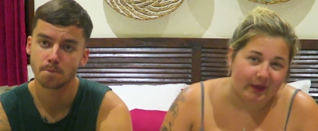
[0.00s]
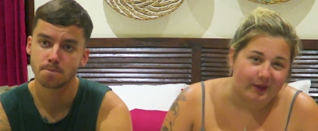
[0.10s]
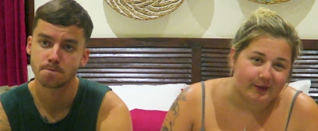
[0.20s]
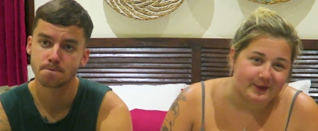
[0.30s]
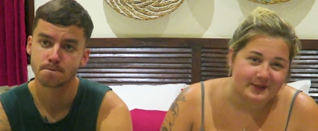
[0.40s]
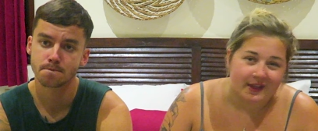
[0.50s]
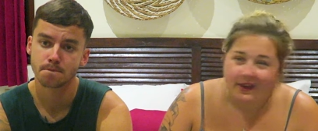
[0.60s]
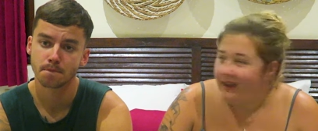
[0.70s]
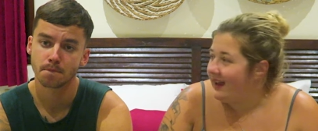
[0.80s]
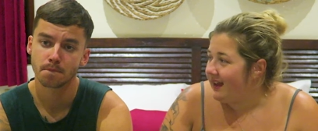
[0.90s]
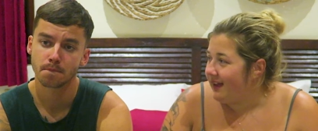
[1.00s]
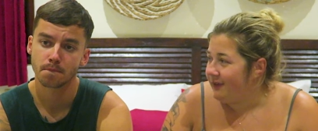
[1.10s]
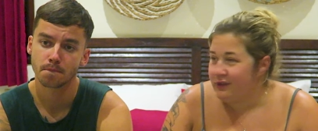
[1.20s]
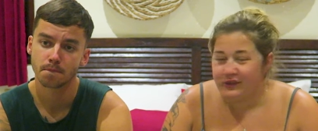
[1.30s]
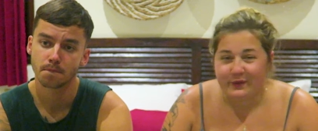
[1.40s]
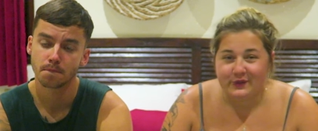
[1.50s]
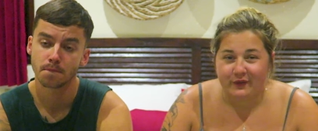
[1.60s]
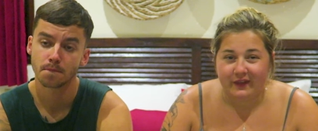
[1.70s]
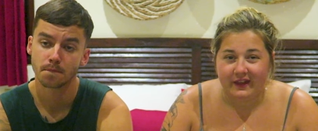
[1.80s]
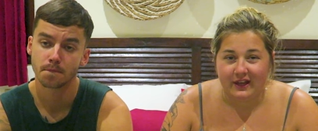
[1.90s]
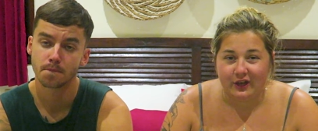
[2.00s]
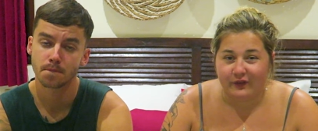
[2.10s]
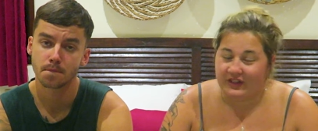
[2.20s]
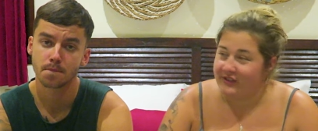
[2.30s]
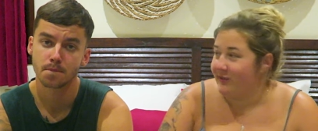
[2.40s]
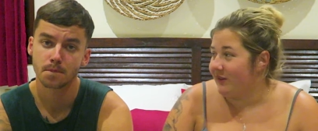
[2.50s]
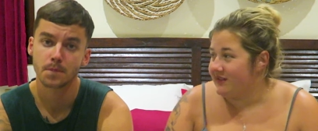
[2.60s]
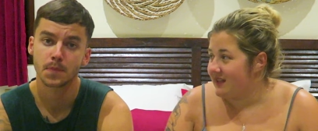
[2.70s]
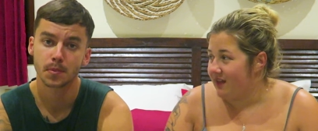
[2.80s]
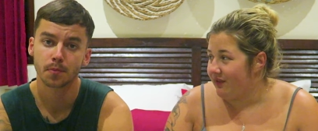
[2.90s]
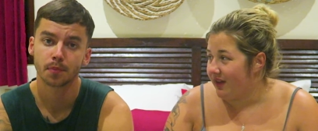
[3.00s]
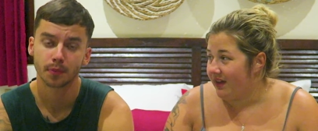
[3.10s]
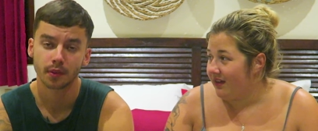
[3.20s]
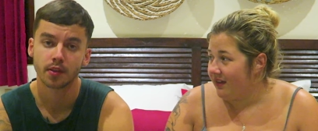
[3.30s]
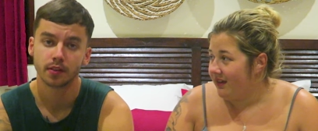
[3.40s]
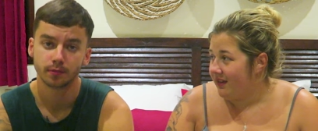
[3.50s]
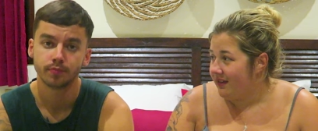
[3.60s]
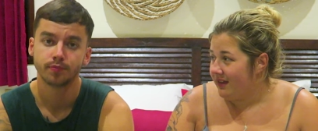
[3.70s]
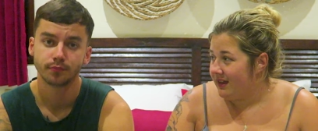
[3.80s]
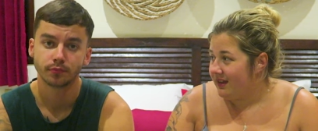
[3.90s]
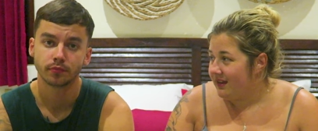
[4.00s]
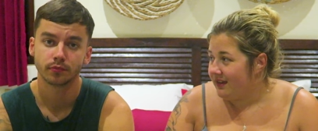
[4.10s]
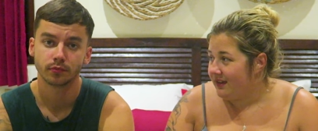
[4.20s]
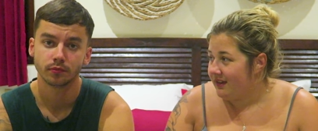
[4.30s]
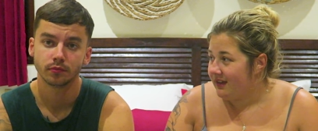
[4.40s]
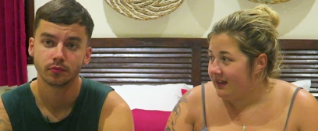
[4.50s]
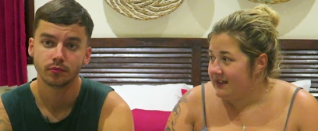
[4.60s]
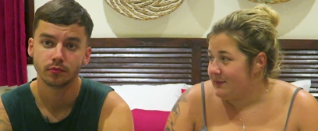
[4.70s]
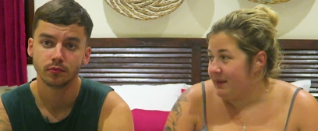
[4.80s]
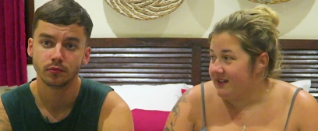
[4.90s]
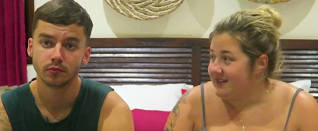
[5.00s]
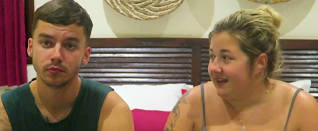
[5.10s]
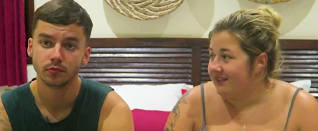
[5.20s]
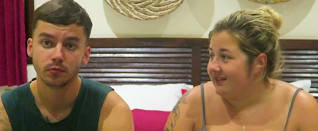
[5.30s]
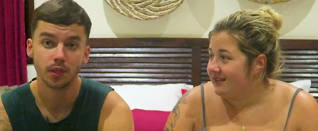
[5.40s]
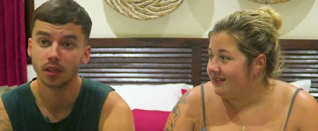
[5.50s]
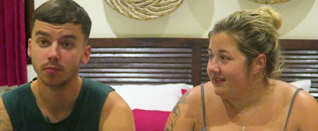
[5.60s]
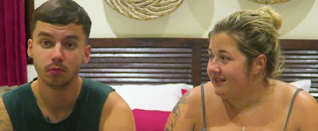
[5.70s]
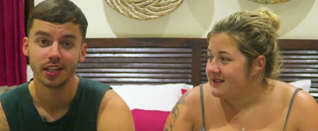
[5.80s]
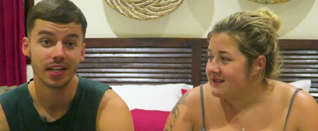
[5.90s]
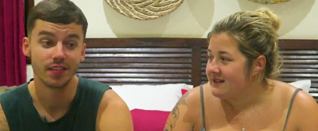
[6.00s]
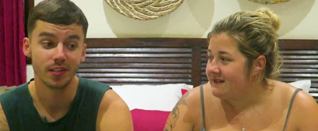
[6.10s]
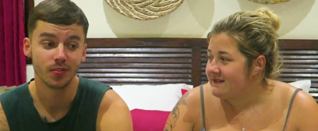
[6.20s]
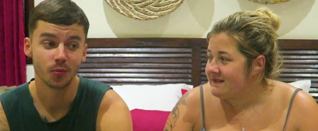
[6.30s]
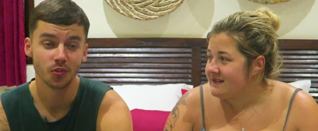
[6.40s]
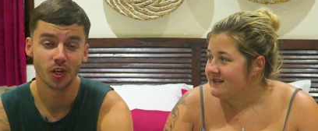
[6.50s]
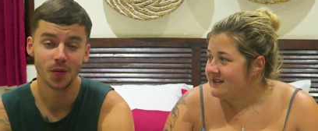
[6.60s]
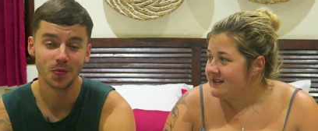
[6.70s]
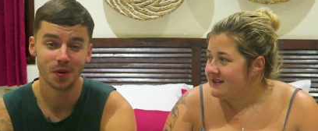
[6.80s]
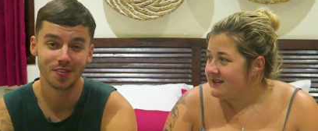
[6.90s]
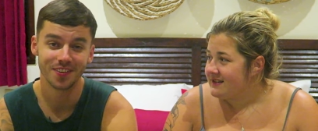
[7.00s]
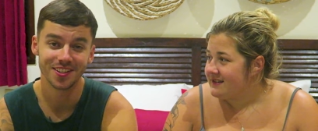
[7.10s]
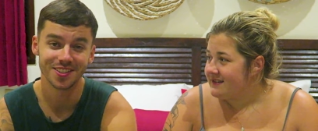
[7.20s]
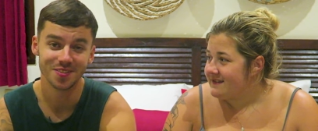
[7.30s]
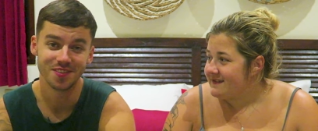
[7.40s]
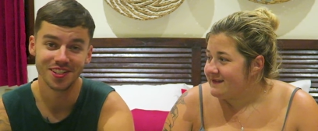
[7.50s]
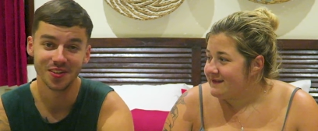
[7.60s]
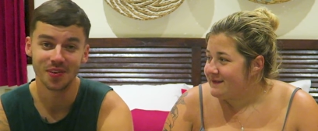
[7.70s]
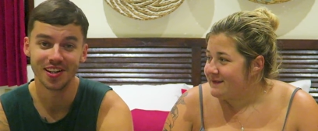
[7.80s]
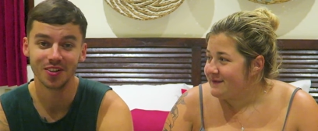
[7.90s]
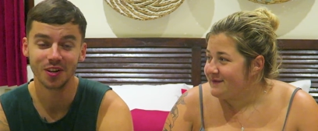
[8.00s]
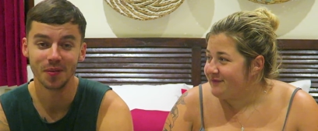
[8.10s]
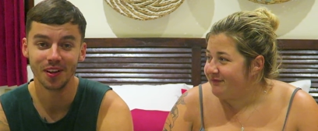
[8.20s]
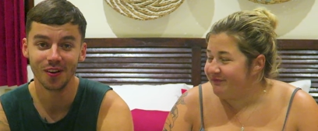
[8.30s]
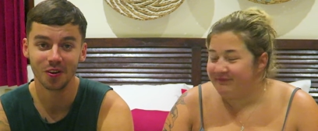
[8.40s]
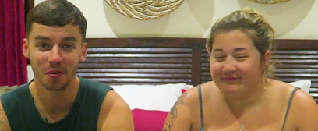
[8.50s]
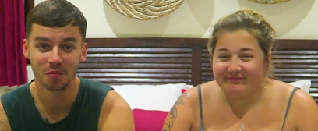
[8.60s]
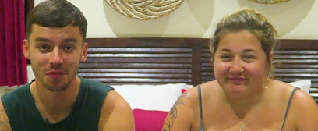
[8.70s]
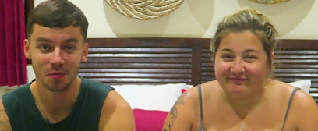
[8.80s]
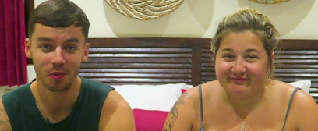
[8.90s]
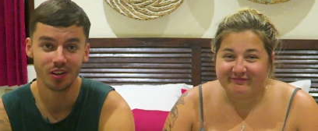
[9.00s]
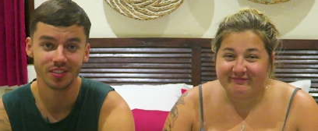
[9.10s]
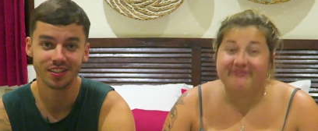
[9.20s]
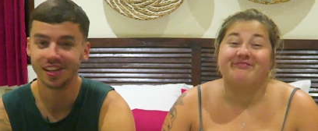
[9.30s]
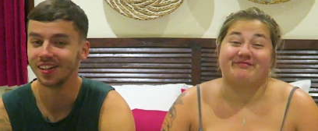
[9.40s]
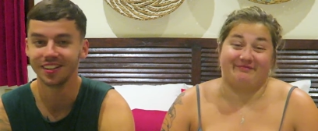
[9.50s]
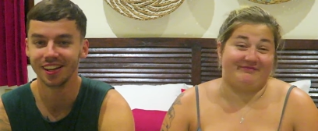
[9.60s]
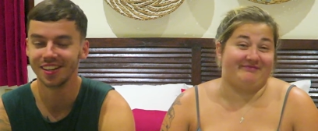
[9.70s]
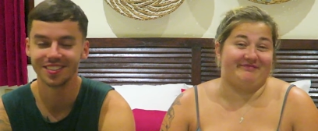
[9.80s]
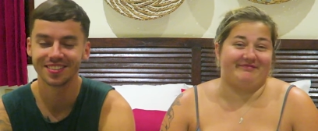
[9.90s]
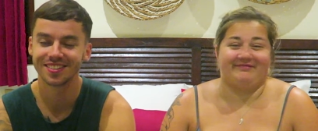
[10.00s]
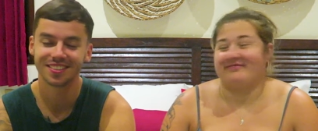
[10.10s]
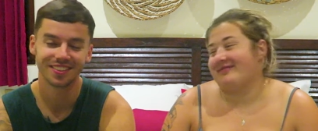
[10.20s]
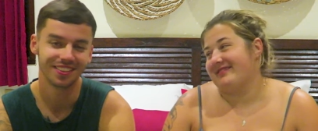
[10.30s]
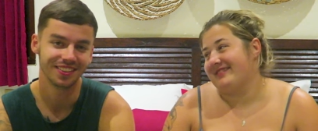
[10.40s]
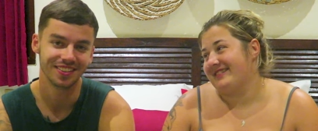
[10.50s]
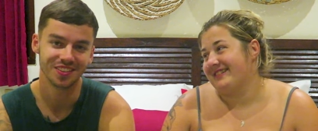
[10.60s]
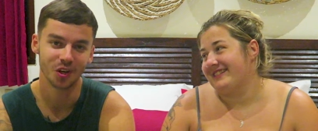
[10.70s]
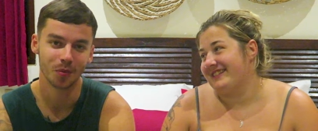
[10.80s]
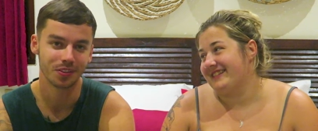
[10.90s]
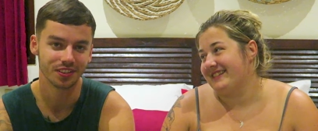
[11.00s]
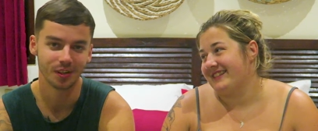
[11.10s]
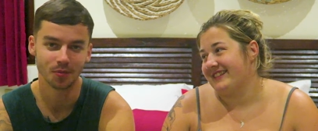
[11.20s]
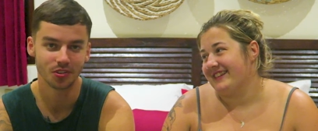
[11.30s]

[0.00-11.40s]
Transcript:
Speaker 1: because if you're doing something that you love and you're doing it together, it's amazing.
Speaker 2: Yeah, even if sometimes my face in the video may look a bit like I'm depressed, it in the case, it's the opposite. I'm